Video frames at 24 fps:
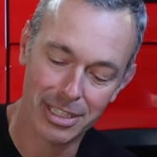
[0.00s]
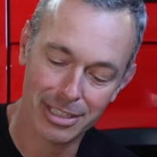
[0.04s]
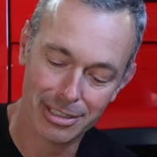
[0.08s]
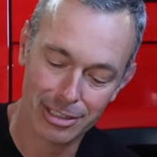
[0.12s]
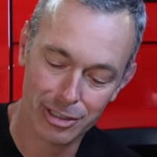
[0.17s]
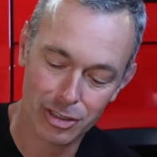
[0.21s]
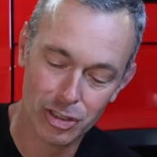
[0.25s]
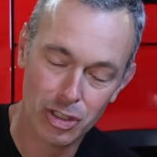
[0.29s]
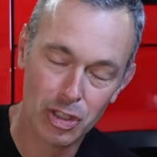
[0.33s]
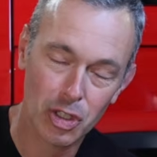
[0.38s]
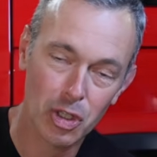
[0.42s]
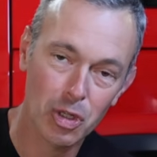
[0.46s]
This
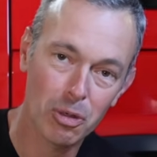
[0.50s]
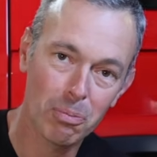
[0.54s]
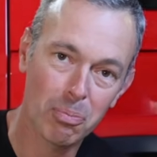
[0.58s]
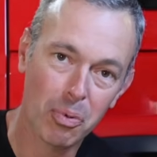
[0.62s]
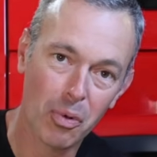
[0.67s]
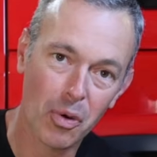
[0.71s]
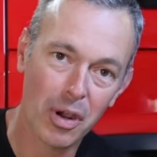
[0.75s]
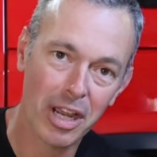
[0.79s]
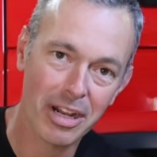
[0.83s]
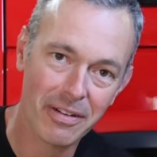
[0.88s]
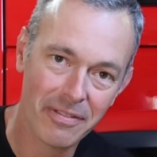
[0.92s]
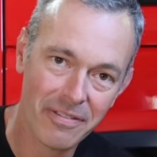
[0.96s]
is
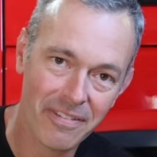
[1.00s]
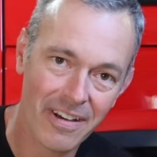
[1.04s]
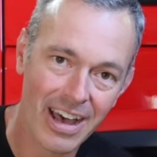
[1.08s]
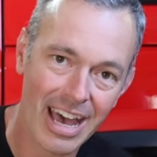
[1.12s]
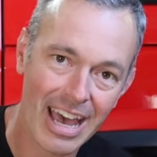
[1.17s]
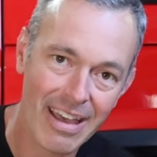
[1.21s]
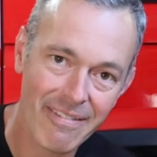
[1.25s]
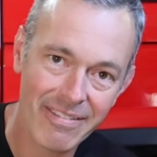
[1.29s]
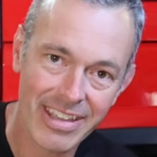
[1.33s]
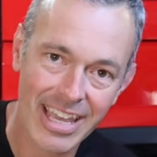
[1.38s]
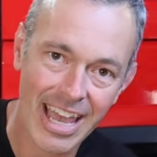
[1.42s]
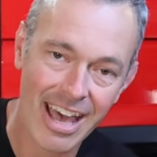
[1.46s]

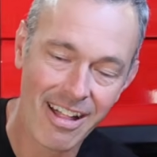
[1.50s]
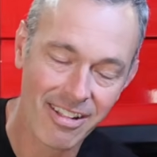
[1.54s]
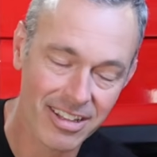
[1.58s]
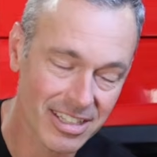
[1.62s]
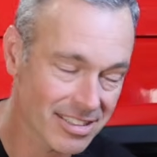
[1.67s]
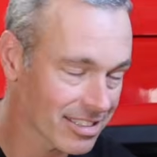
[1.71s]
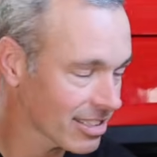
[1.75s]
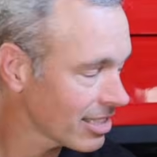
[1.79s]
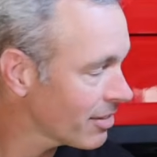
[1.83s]
2.5 gallons.